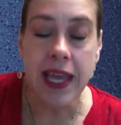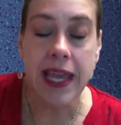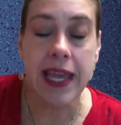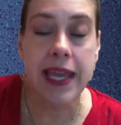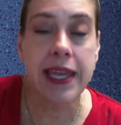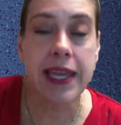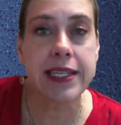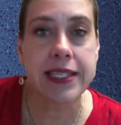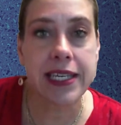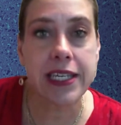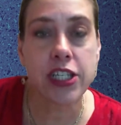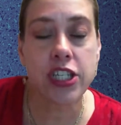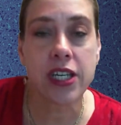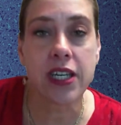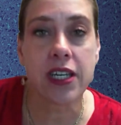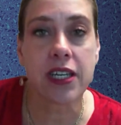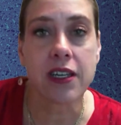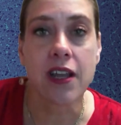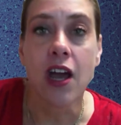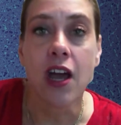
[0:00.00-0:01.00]
In
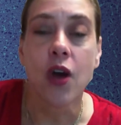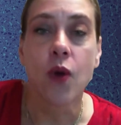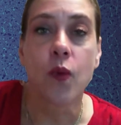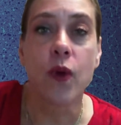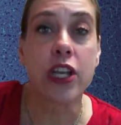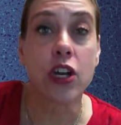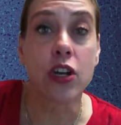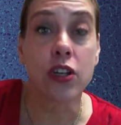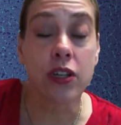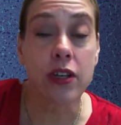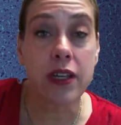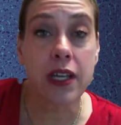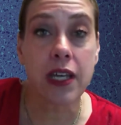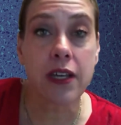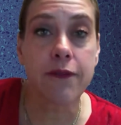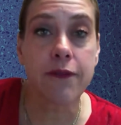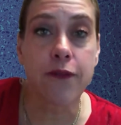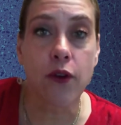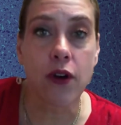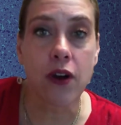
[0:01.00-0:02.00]
addition, when you're looking
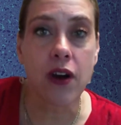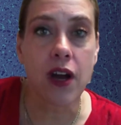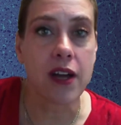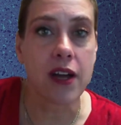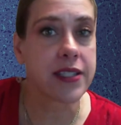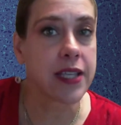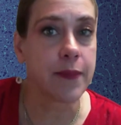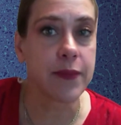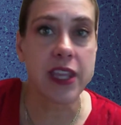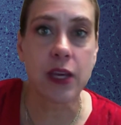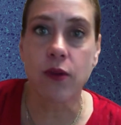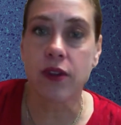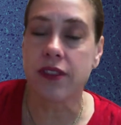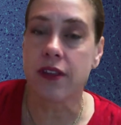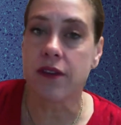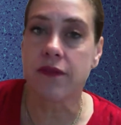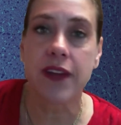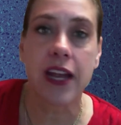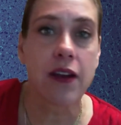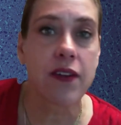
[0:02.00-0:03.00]
for something with a
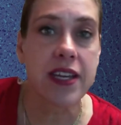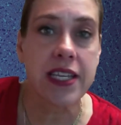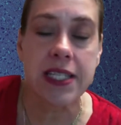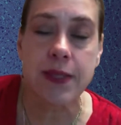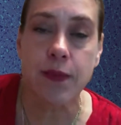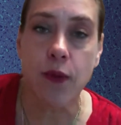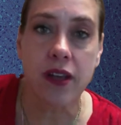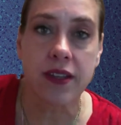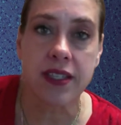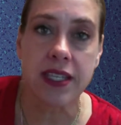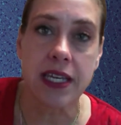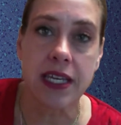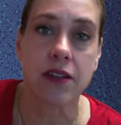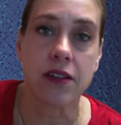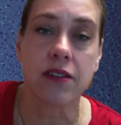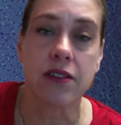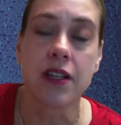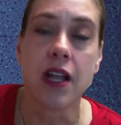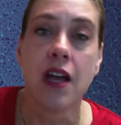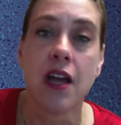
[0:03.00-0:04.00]
very small
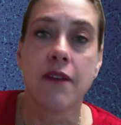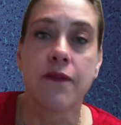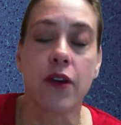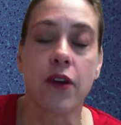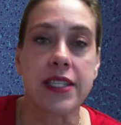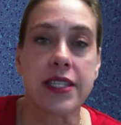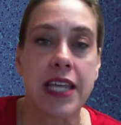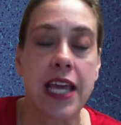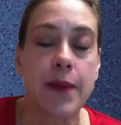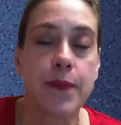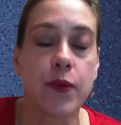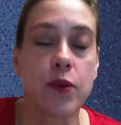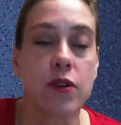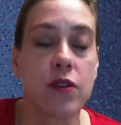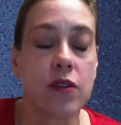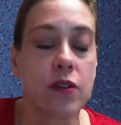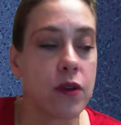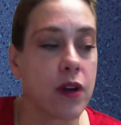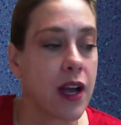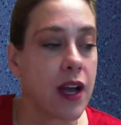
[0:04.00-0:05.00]
signal, for
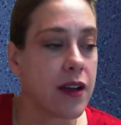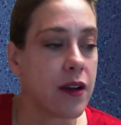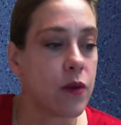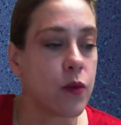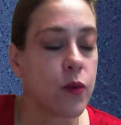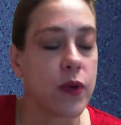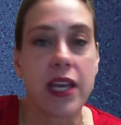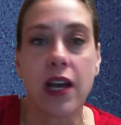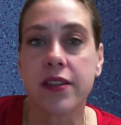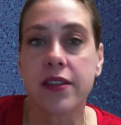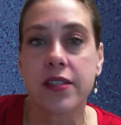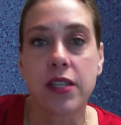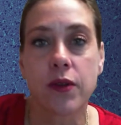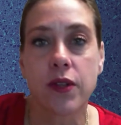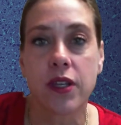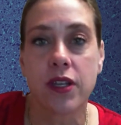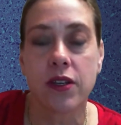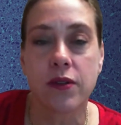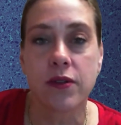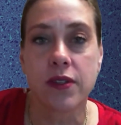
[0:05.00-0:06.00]
example, we also
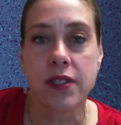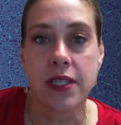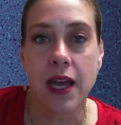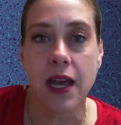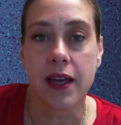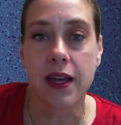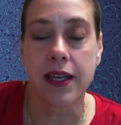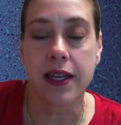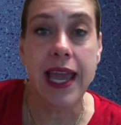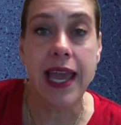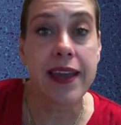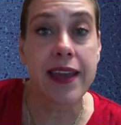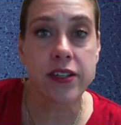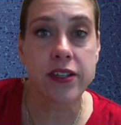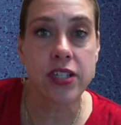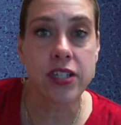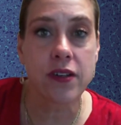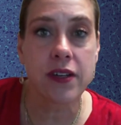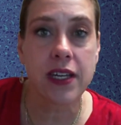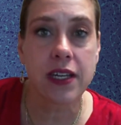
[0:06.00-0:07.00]
use
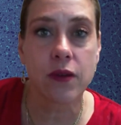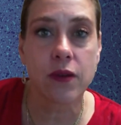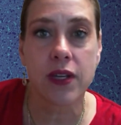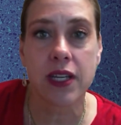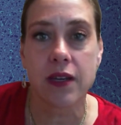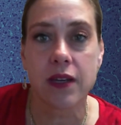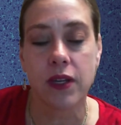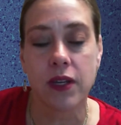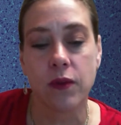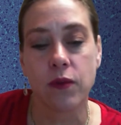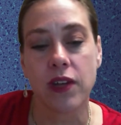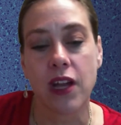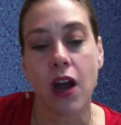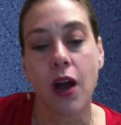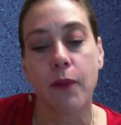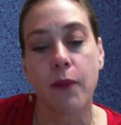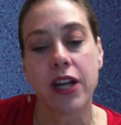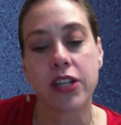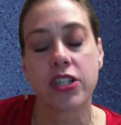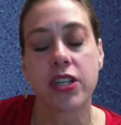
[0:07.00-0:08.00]
nanostring. We
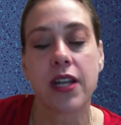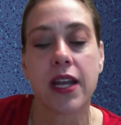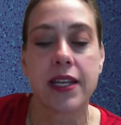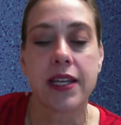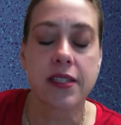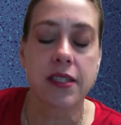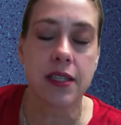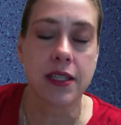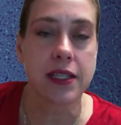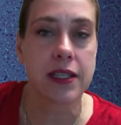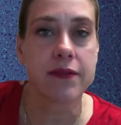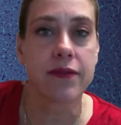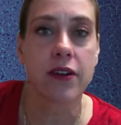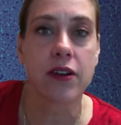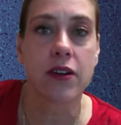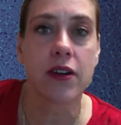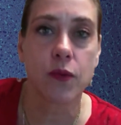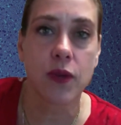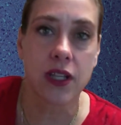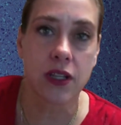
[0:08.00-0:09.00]
homogenize the liver
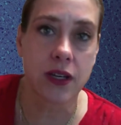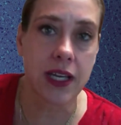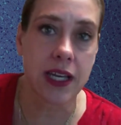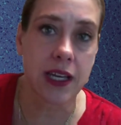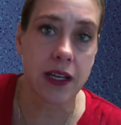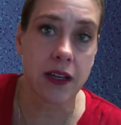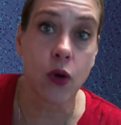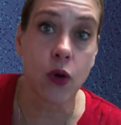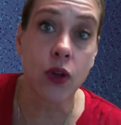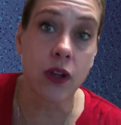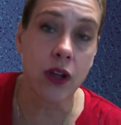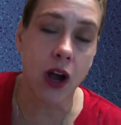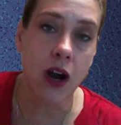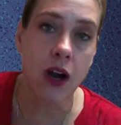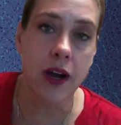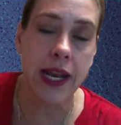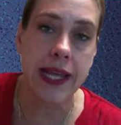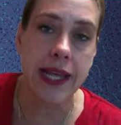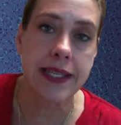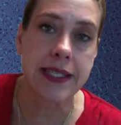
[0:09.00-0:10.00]
and we look at whole
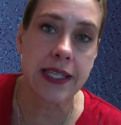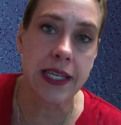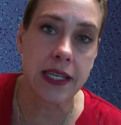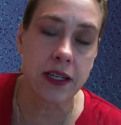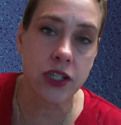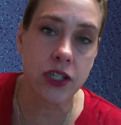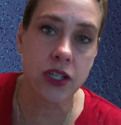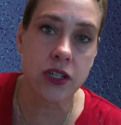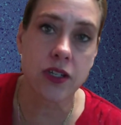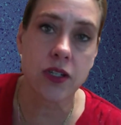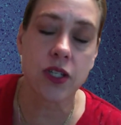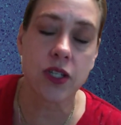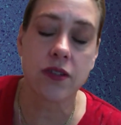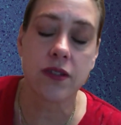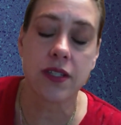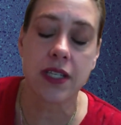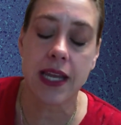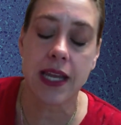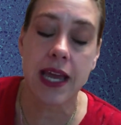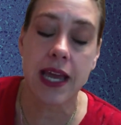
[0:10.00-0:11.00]
RNA signatures
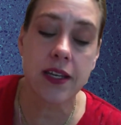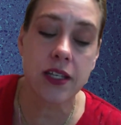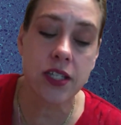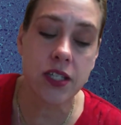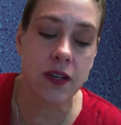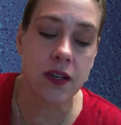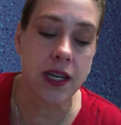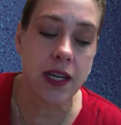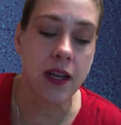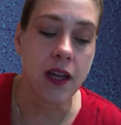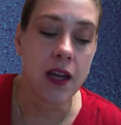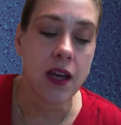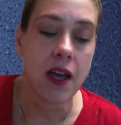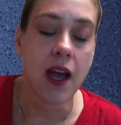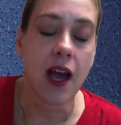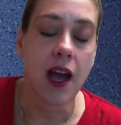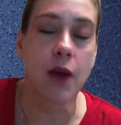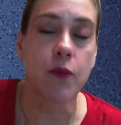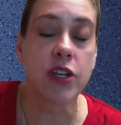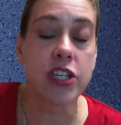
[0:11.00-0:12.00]
using nanostring,
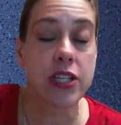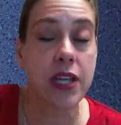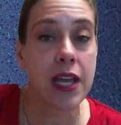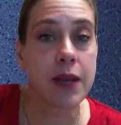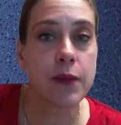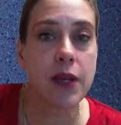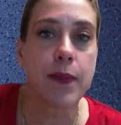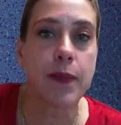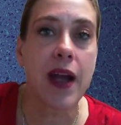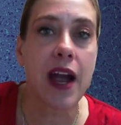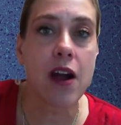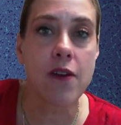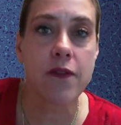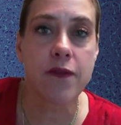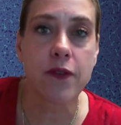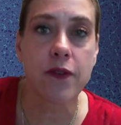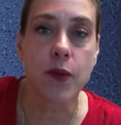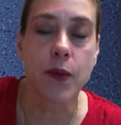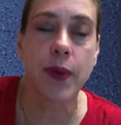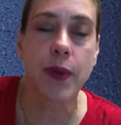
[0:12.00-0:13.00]
which can be
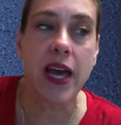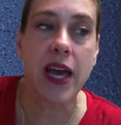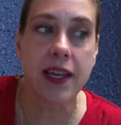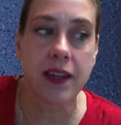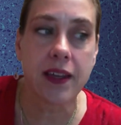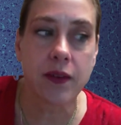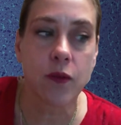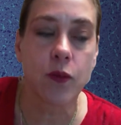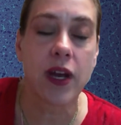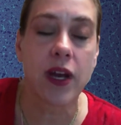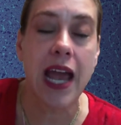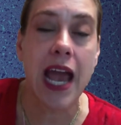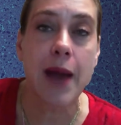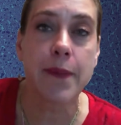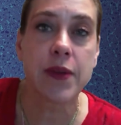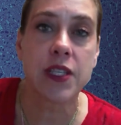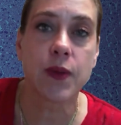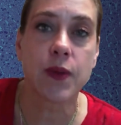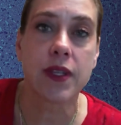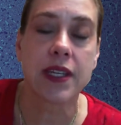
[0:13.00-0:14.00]
powerful. But what
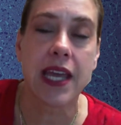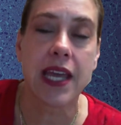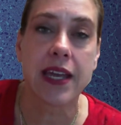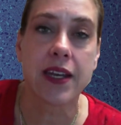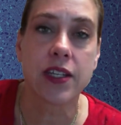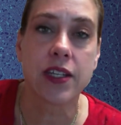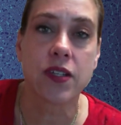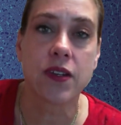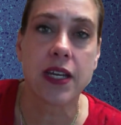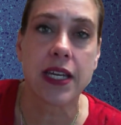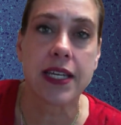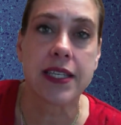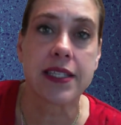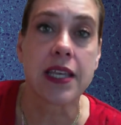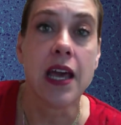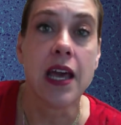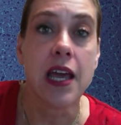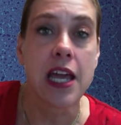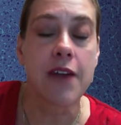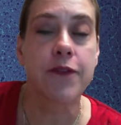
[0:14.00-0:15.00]
happens with nanostring is
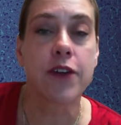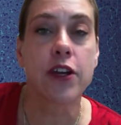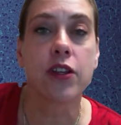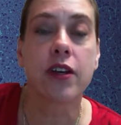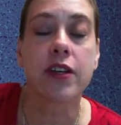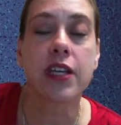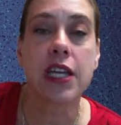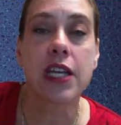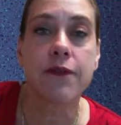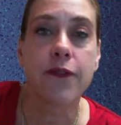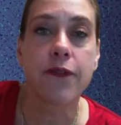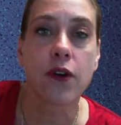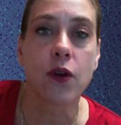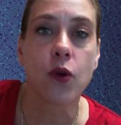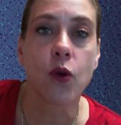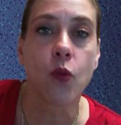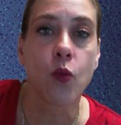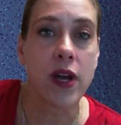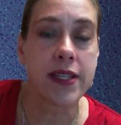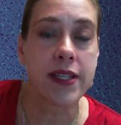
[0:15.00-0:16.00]
if you're looking for
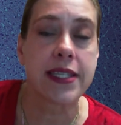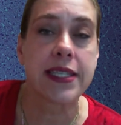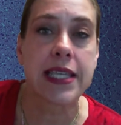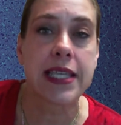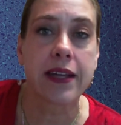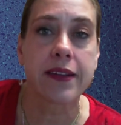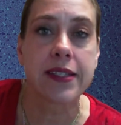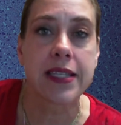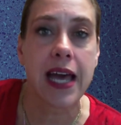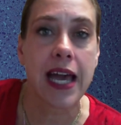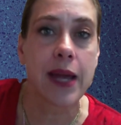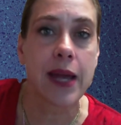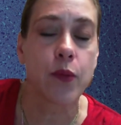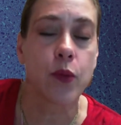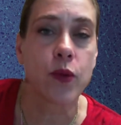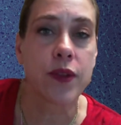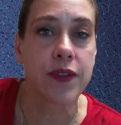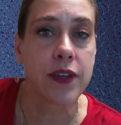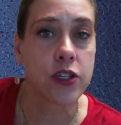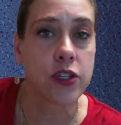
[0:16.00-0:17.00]
one cell type
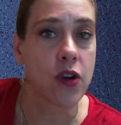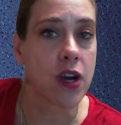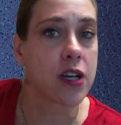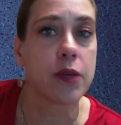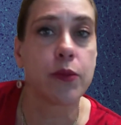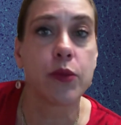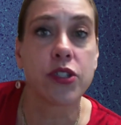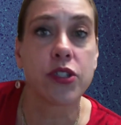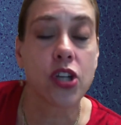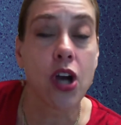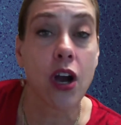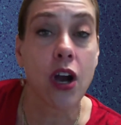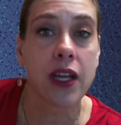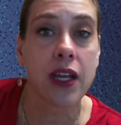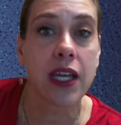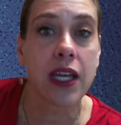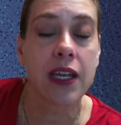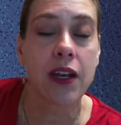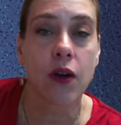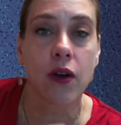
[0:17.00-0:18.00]
with a druggable
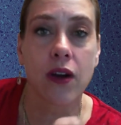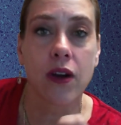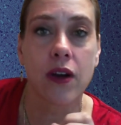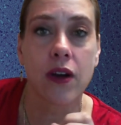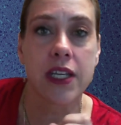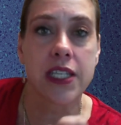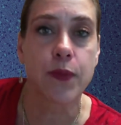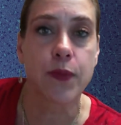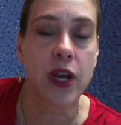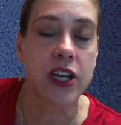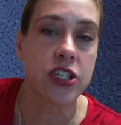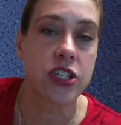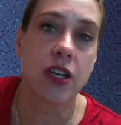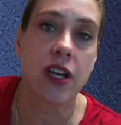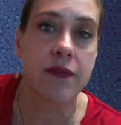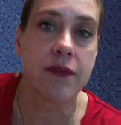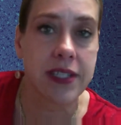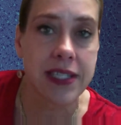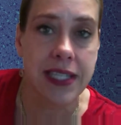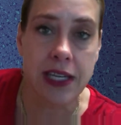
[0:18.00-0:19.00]
target or expression
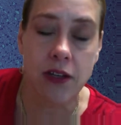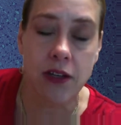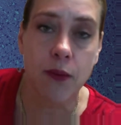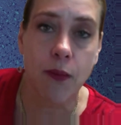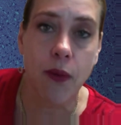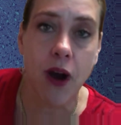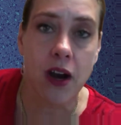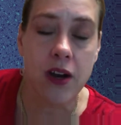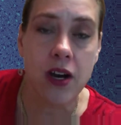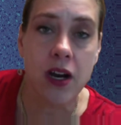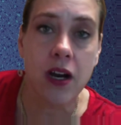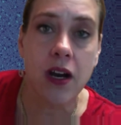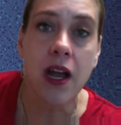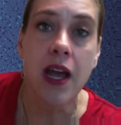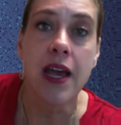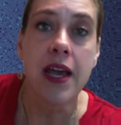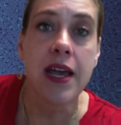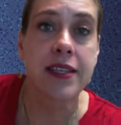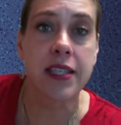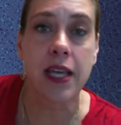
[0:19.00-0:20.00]
of a single marker,
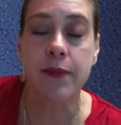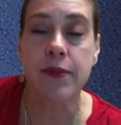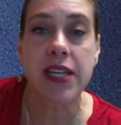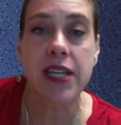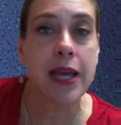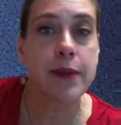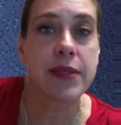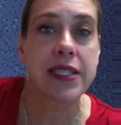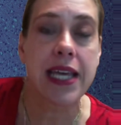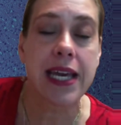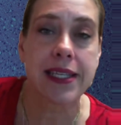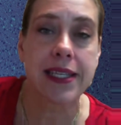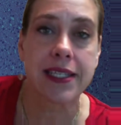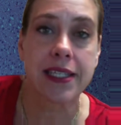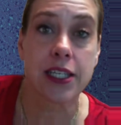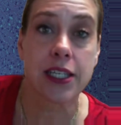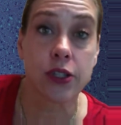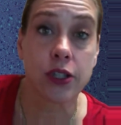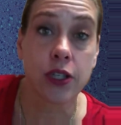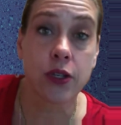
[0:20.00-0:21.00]
sometimes that's
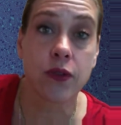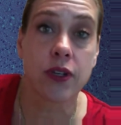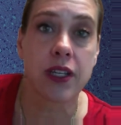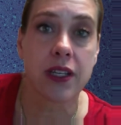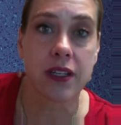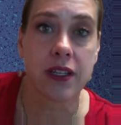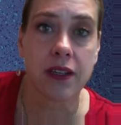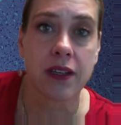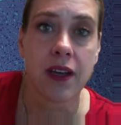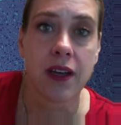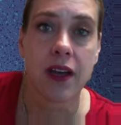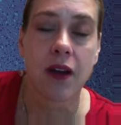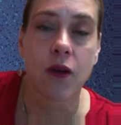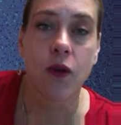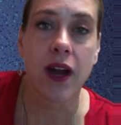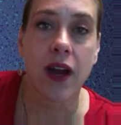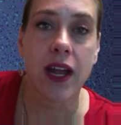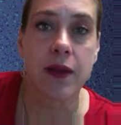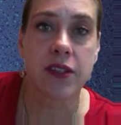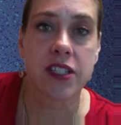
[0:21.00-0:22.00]
diluted.
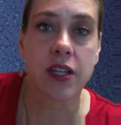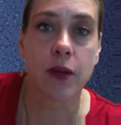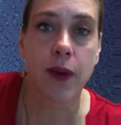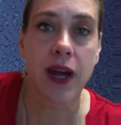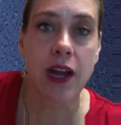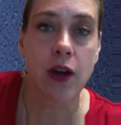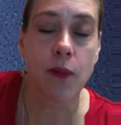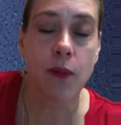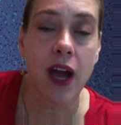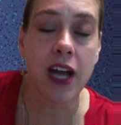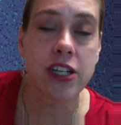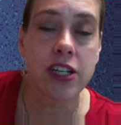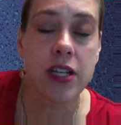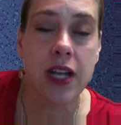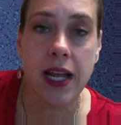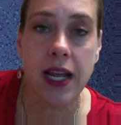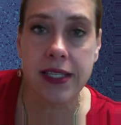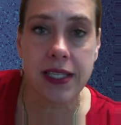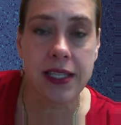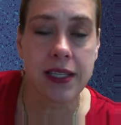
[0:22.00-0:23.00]
Right? So by
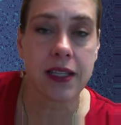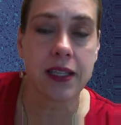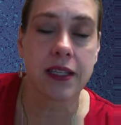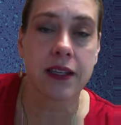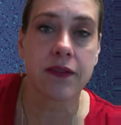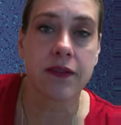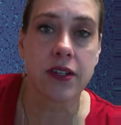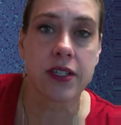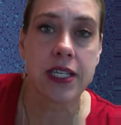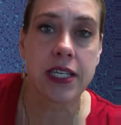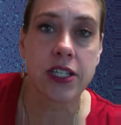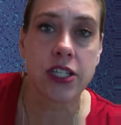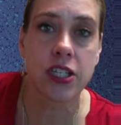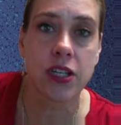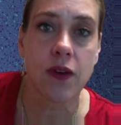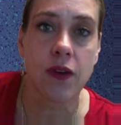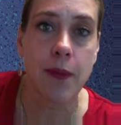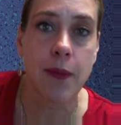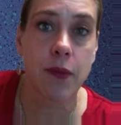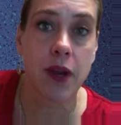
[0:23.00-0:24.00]
homogenizing the liver
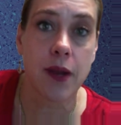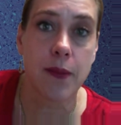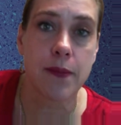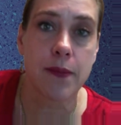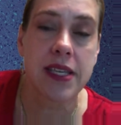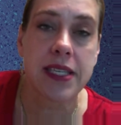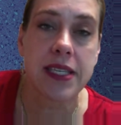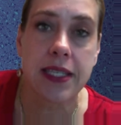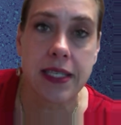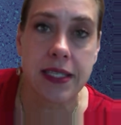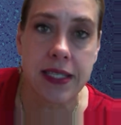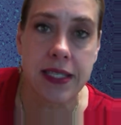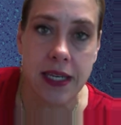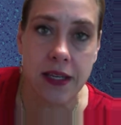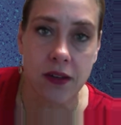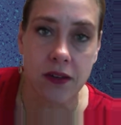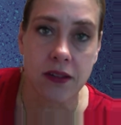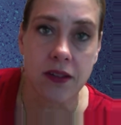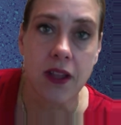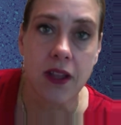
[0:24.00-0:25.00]
tissue, I'm going to miss a
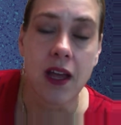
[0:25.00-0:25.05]
signal.